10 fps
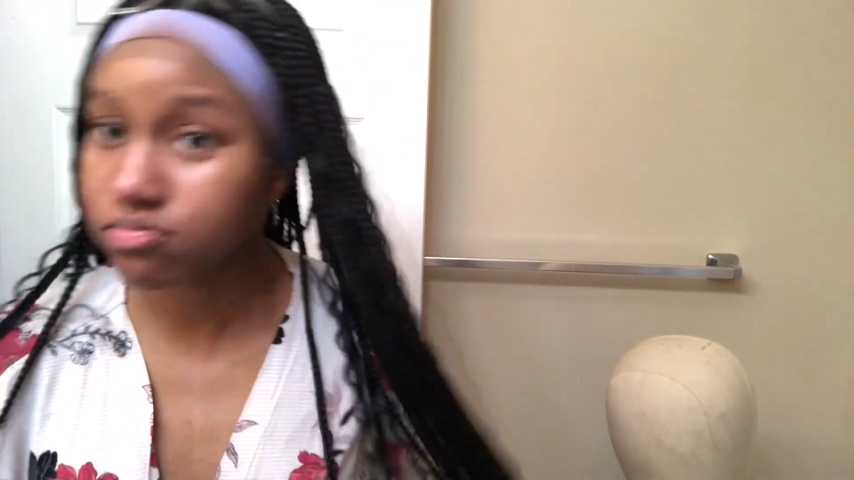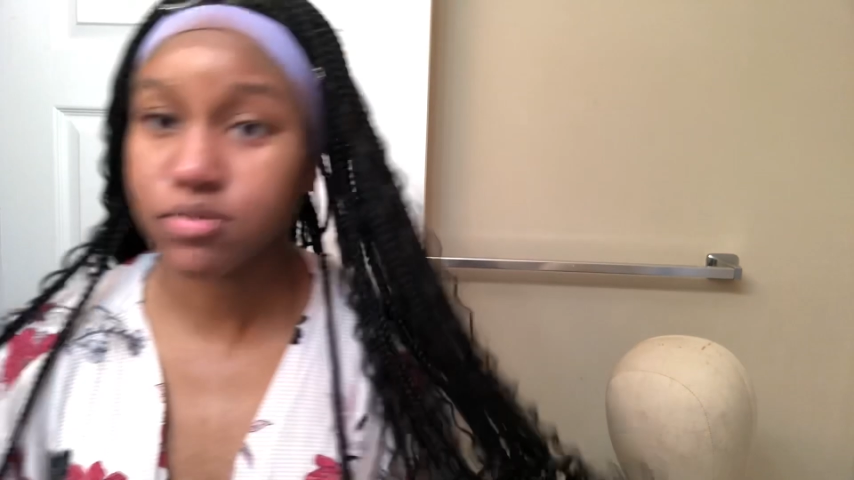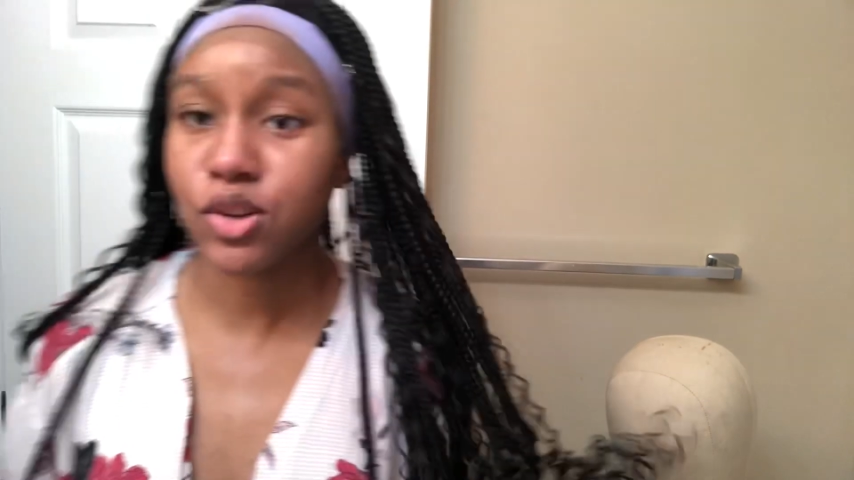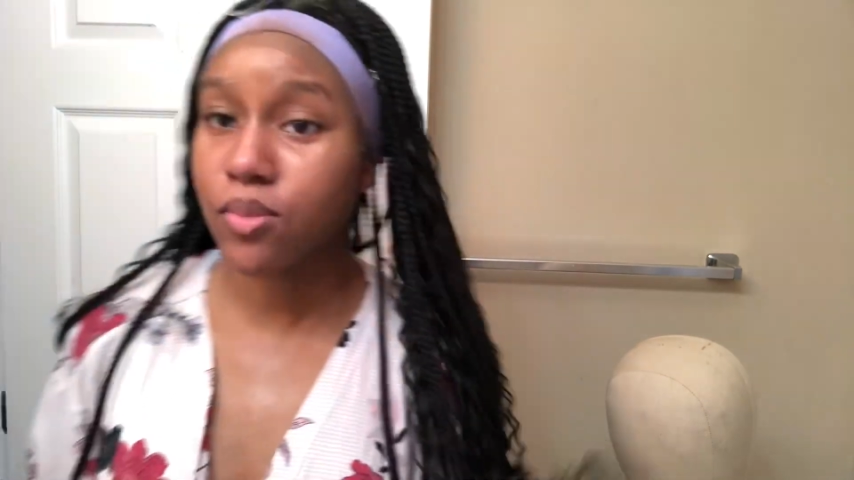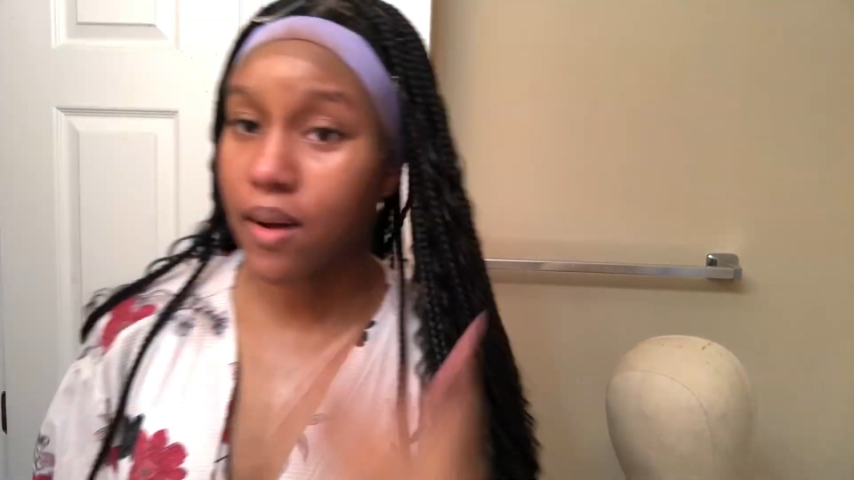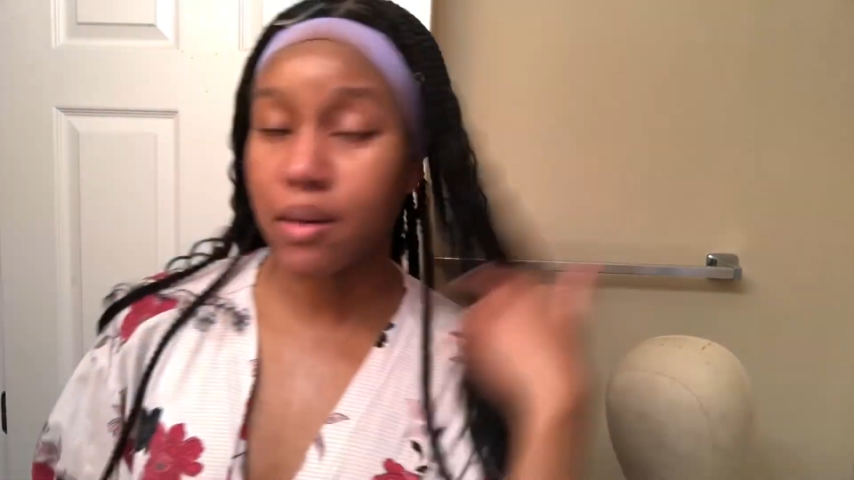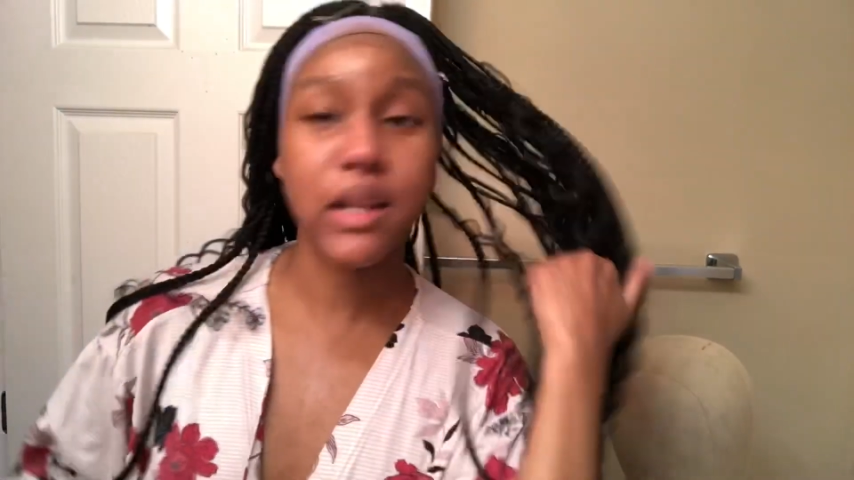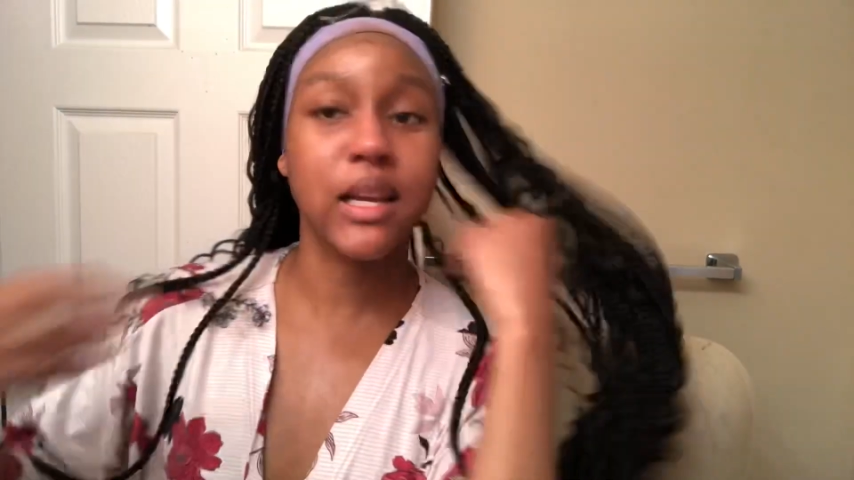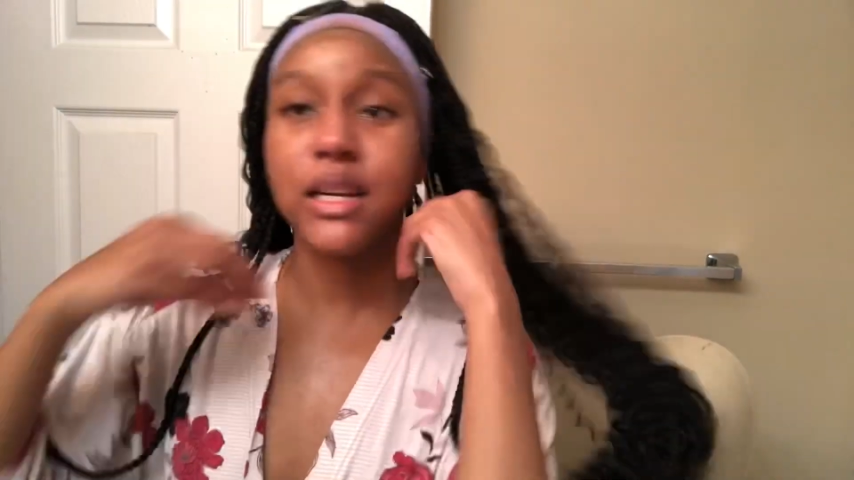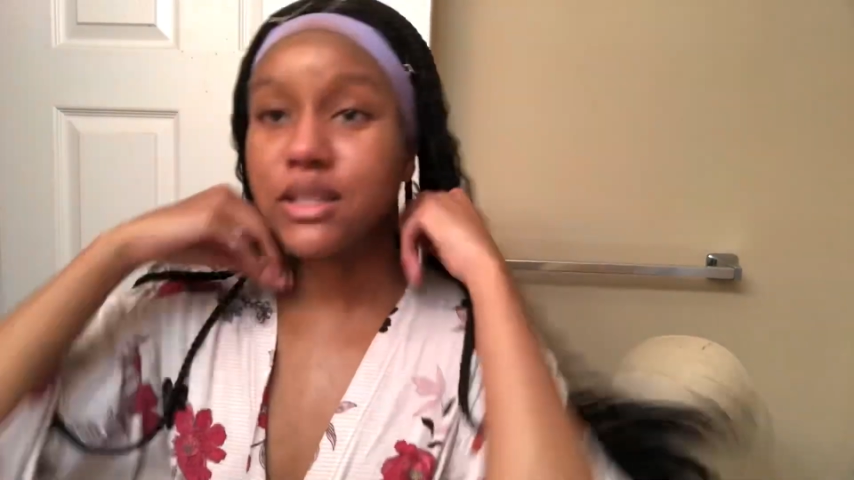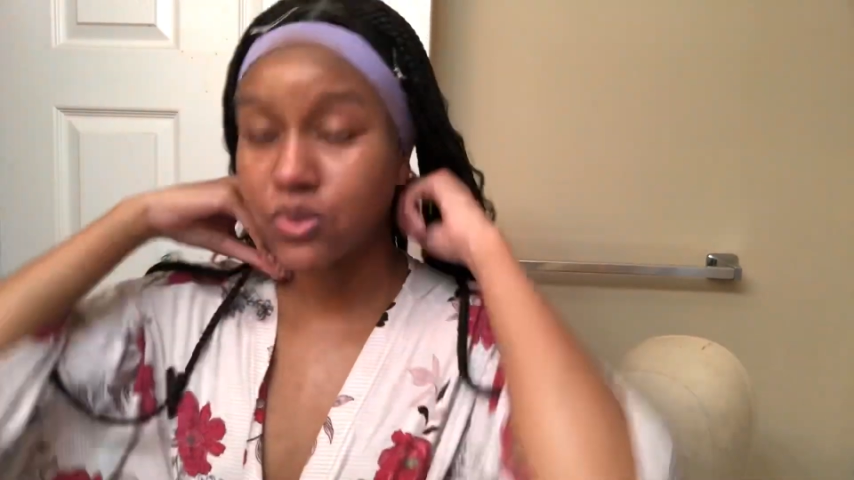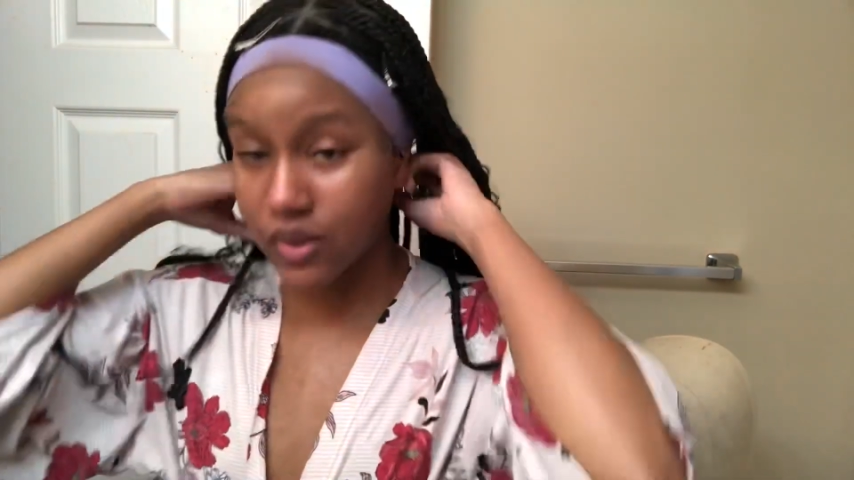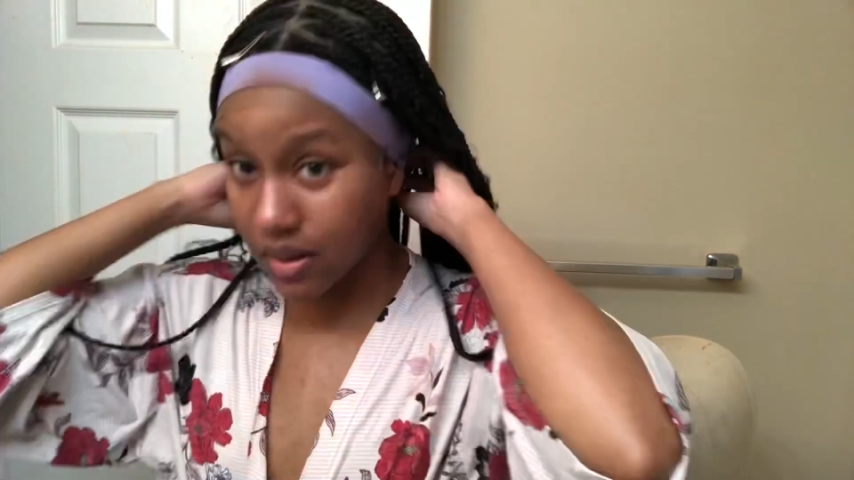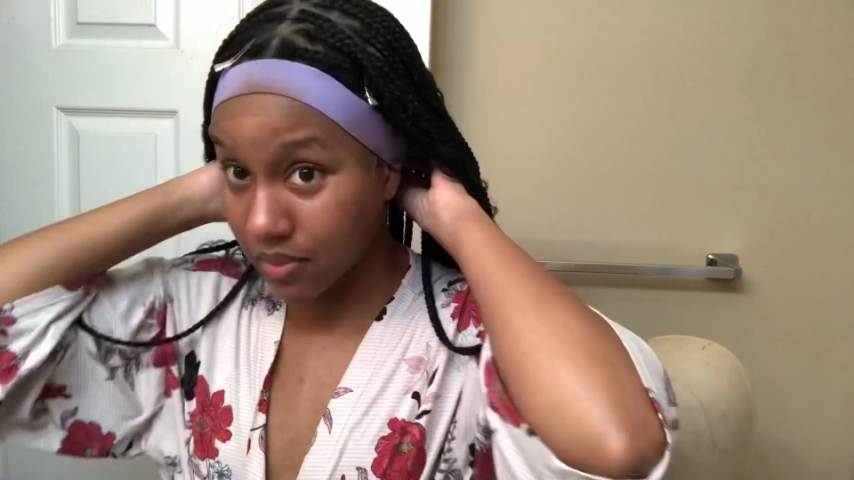you probably love this wig.